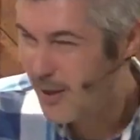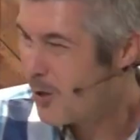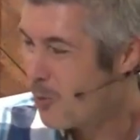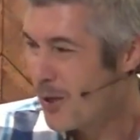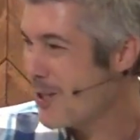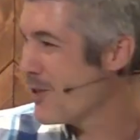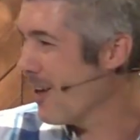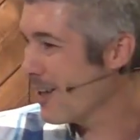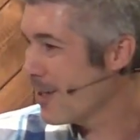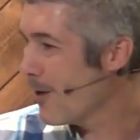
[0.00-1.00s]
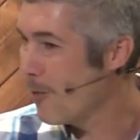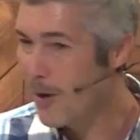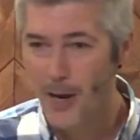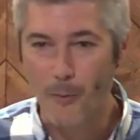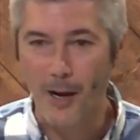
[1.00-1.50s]
what are you talking
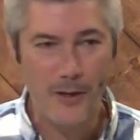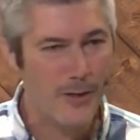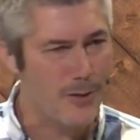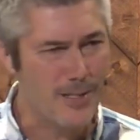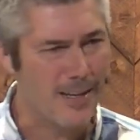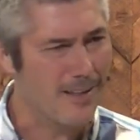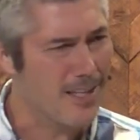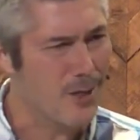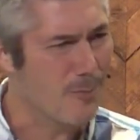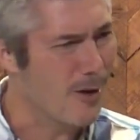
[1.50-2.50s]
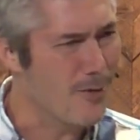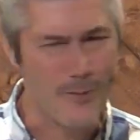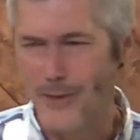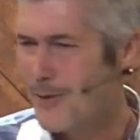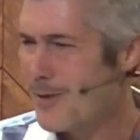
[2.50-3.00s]
about? Why are you telling your brother
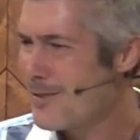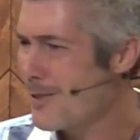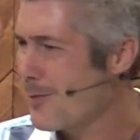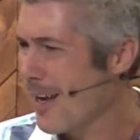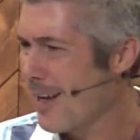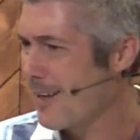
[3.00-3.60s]
there is no God?